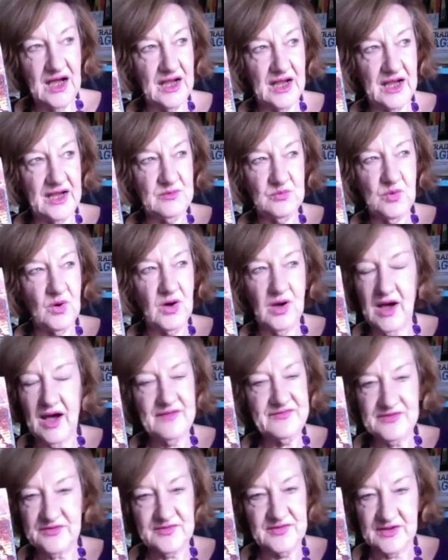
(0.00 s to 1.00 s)
What
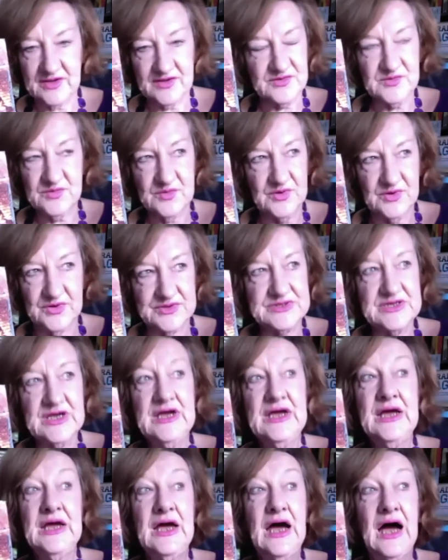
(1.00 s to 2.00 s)
other things weren't,
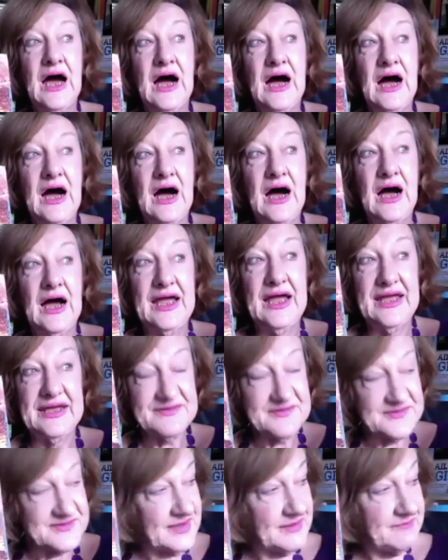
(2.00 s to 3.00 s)

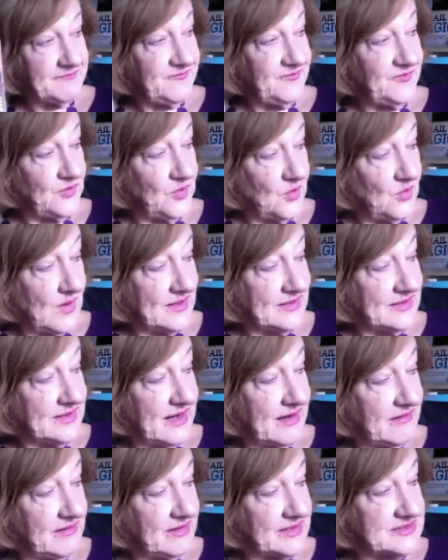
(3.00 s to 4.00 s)
except for one
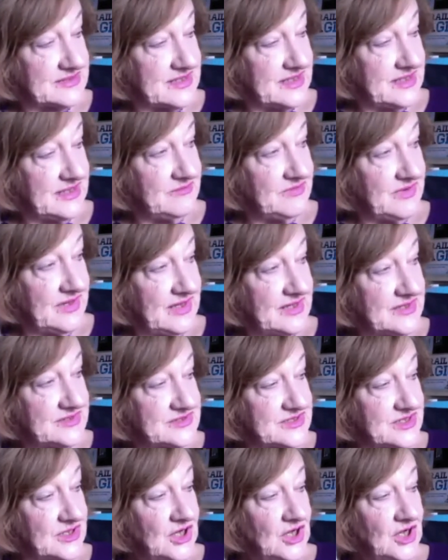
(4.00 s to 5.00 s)
character,
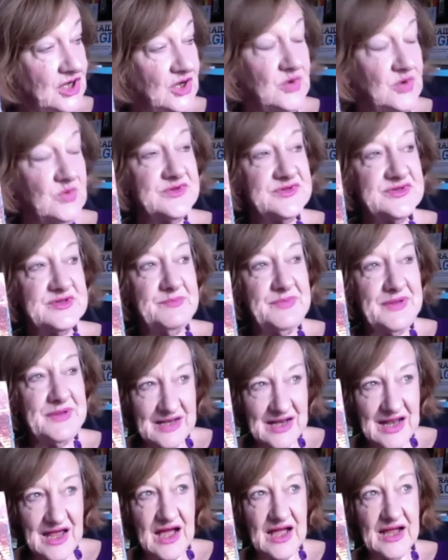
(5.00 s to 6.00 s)
Henrietta, who was a bit
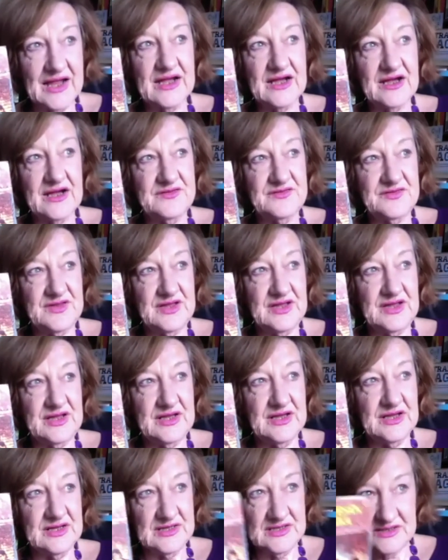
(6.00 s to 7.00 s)
like
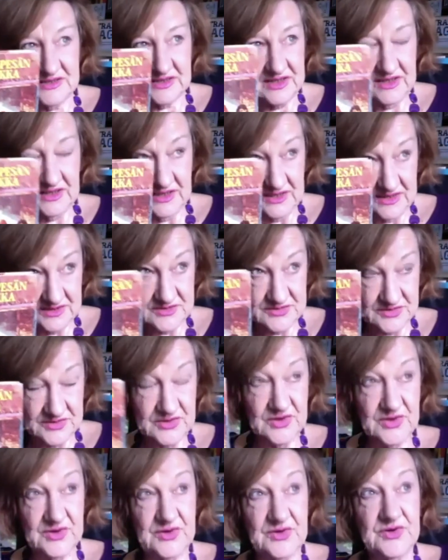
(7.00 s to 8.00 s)
the illiterate
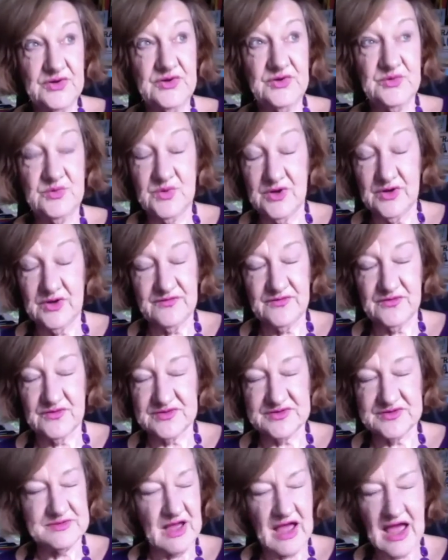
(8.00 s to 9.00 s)
girl who'd worked for
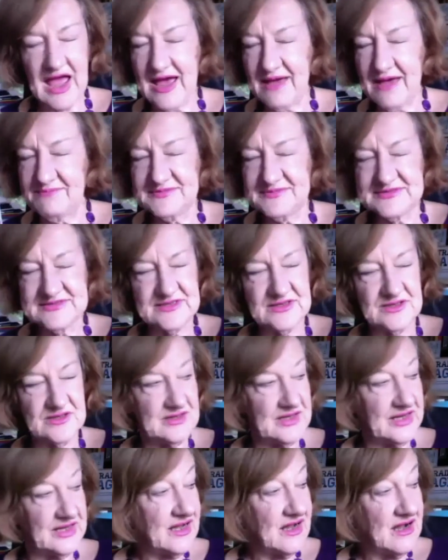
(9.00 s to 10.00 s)
us.
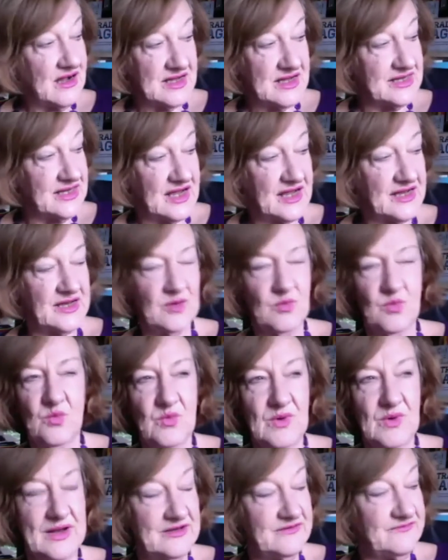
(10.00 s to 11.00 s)
Absolutely kind-hearted,
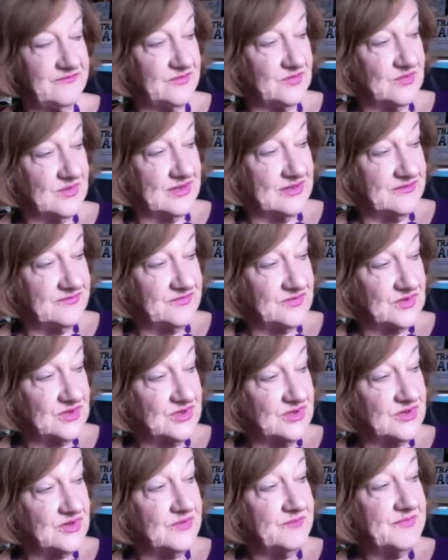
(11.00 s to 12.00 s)
wonderful, wonderful girl.